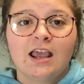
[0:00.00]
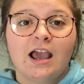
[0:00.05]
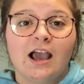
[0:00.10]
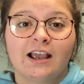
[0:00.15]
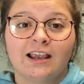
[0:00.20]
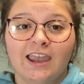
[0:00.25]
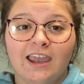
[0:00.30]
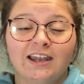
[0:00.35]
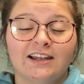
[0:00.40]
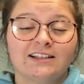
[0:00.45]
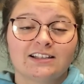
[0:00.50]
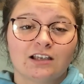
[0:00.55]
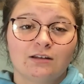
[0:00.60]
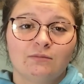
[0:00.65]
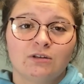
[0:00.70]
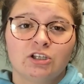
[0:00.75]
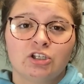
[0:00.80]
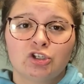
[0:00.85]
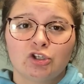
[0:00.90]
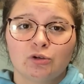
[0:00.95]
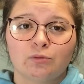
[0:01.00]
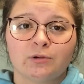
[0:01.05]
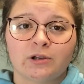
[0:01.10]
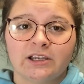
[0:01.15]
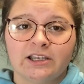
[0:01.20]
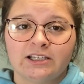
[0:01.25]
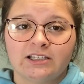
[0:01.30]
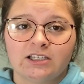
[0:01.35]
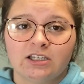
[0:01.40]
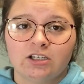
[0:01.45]
again, it's going to be super
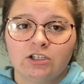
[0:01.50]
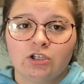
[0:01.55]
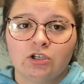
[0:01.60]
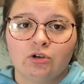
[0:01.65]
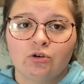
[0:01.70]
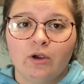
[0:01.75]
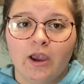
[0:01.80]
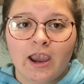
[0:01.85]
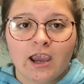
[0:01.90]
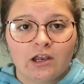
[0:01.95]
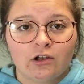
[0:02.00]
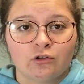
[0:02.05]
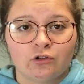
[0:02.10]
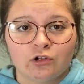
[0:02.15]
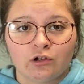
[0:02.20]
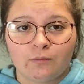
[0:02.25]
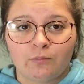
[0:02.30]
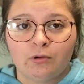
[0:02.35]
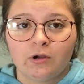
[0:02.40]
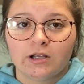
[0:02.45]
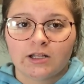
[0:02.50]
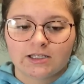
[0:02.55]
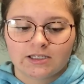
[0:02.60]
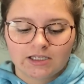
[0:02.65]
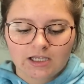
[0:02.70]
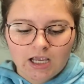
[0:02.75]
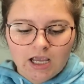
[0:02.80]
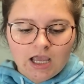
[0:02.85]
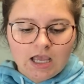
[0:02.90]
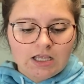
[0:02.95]
easy to handle your prints.
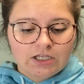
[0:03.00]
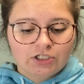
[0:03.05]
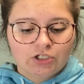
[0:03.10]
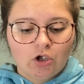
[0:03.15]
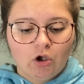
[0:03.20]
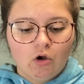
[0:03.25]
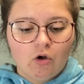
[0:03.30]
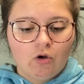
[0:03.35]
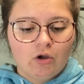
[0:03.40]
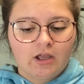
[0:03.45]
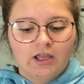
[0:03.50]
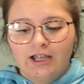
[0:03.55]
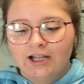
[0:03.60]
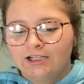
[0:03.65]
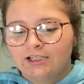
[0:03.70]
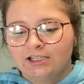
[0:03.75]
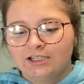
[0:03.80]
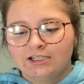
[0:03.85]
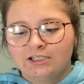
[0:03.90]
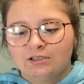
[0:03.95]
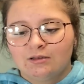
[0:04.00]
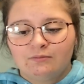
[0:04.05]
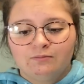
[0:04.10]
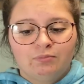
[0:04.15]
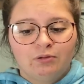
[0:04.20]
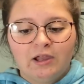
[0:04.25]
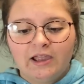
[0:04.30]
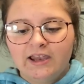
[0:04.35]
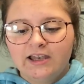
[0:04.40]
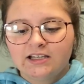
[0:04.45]
So it's as
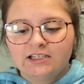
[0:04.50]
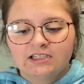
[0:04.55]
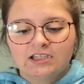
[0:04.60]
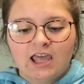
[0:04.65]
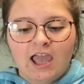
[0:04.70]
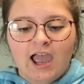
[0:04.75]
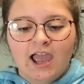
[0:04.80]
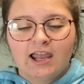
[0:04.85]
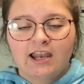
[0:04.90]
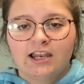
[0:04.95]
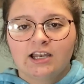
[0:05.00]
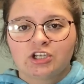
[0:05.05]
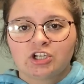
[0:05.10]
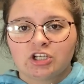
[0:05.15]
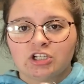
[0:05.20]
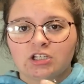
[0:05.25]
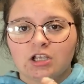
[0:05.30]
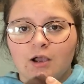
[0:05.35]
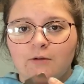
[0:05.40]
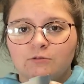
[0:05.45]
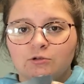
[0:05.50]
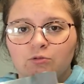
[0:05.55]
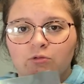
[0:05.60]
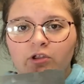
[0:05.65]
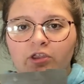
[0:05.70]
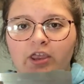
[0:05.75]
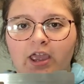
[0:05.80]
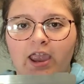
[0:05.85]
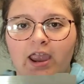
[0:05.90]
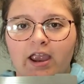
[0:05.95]
plain as that. It just comes with
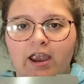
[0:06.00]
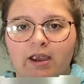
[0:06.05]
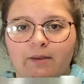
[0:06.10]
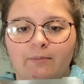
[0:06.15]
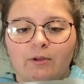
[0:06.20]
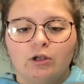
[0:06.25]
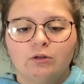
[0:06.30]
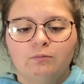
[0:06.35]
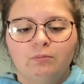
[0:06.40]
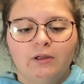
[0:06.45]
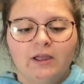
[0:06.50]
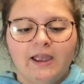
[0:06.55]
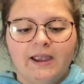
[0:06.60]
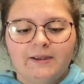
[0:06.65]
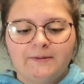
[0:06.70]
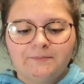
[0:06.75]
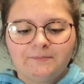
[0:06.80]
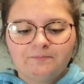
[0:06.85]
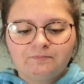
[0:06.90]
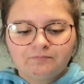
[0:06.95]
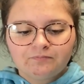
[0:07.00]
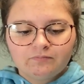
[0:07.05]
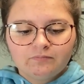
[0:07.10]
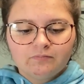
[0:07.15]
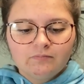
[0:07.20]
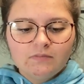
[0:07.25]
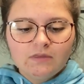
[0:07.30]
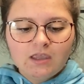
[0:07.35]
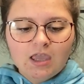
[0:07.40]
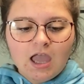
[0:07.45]
a build plate
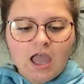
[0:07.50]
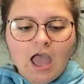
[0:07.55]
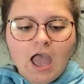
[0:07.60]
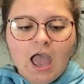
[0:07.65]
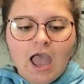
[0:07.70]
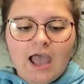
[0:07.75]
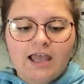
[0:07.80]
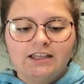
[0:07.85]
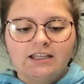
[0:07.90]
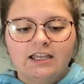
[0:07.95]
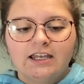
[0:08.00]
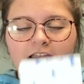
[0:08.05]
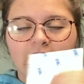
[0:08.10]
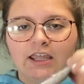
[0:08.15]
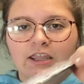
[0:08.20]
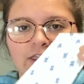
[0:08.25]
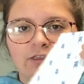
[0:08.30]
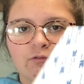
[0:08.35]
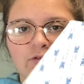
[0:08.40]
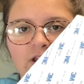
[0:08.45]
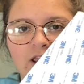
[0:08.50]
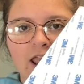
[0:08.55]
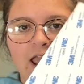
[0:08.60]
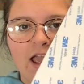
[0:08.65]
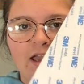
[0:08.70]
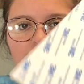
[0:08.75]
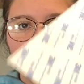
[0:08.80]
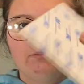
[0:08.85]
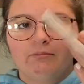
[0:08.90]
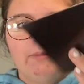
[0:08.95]
and then a
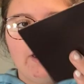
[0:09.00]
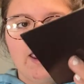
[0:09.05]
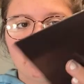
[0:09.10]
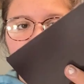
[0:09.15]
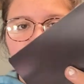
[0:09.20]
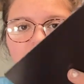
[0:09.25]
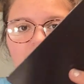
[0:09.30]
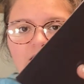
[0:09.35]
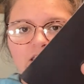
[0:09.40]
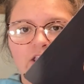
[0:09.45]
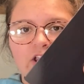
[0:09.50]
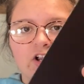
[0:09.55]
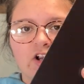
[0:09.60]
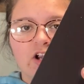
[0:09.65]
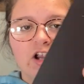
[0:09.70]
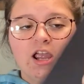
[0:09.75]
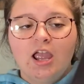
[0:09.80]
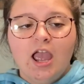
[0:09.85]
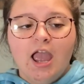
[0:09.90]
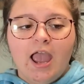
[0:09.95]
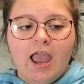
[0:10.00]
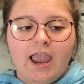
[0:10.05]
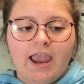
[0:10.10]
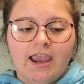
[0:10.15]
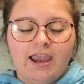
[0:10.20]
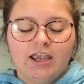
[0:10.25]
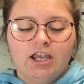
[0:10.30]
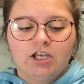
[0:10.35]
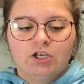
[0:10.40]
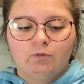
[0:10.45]
3M magnet here,
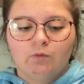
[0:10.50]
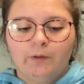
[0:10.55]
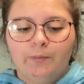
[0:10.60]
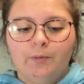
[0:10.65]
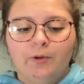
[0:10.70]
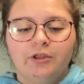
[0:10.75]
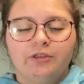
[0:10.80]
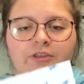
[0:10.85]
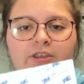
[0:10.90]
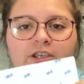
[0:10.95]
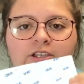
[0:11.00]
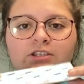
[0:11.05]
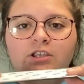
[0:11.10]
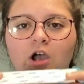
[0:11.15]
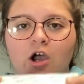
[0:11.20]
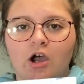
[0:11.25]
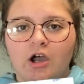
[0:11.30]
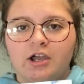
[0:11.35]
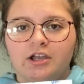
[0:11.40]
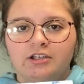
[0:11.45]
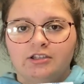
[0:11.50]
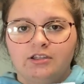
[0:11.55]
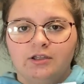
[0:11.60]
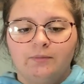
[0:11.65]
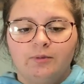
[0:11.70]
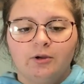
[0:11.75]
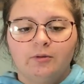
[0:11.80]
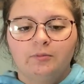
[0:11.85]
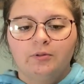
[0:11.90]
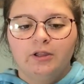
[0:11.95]
and we put this on the
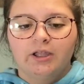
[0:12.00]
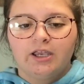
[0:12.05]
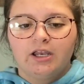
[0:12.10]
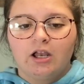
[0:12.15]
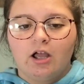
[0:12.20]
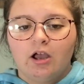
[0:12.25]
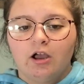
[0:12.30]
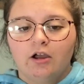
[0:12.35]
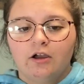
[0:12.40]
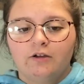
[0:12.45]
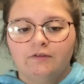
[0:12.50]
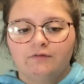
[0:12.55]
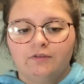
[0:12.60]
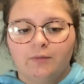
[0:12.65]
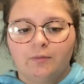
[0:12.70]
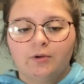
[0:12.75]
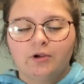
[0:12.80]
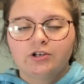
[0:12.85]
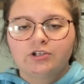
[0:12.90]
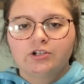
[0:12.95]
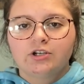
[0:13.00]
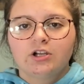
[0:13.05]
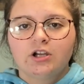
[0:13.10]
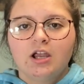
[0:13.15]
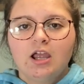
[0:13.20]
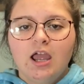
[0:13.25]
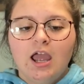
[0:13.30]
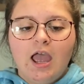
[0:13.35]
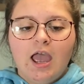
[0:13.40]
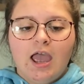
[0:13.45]
build plate of the printer.
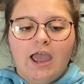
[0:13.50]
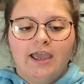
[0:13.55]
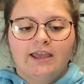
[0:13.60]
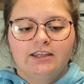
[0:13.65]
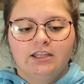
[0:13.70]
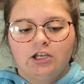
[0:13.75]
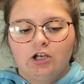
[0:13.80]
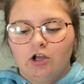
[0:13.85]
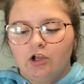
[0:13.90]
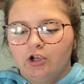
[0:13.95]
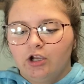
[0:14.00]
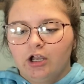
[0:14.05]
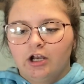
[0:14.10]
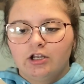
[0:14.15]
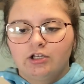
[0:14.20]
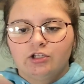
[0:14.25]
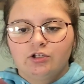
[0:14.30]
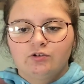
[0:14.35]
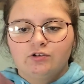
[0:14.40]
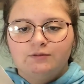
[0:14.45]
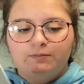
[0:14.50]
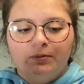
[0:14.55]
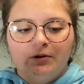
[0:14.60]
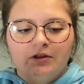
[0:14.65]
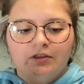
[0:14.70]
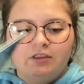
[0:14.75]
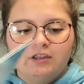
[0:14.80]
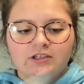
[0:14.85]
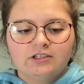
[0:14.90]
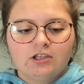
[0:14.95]
And then all you got to do is
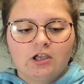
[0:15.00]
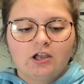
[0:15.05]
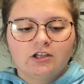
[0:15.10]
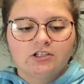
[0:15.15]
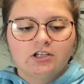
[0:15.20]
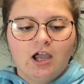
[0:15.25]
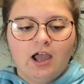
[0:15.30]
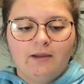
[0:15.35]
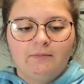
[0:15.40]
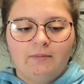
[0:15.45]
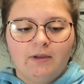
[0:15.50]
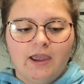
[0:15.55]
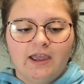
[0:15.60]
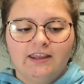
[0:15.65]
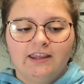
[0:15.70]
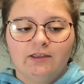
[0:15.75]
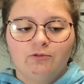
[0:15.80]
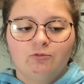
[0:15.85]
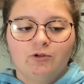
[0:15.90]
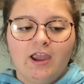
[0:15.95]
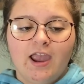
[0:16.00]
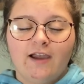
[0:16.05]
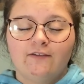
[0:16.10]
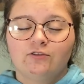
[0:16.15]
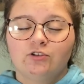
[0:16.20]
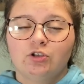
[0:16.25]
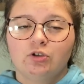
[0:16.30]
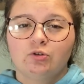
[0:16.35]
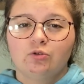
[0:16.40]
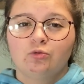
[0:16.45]
put this on top, and then we have
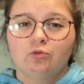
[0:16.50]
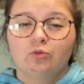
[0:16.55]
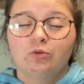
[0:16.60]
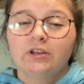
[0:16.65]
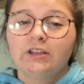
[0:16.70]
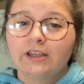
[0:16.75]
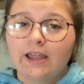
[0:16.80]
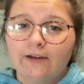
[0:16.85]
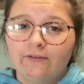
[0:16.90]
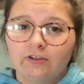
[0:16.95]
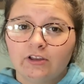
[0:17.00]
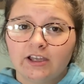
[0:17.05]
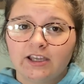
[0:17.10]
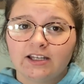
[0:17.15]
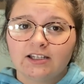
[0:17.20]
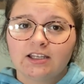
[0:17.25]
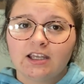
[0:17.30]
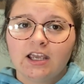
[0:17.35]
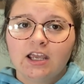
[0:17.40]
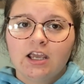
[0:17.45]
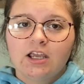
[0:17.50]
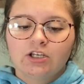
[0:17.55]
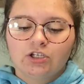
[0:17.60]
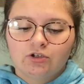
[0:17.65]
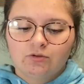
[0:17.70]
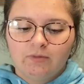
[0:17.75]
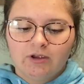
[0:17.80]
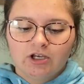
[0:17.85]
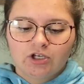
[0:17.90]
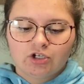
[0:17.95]
to re-level it
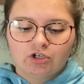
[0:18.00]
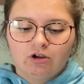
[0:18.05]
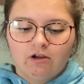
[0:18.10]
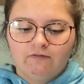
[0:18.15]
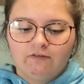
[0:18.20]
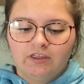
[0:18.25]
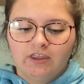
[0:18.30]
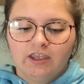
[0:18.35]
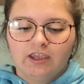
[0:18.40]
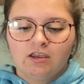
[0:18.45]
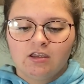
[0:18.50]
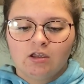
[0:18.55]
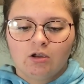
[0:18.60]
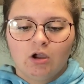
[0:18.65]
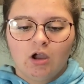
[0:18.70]
to make sure everything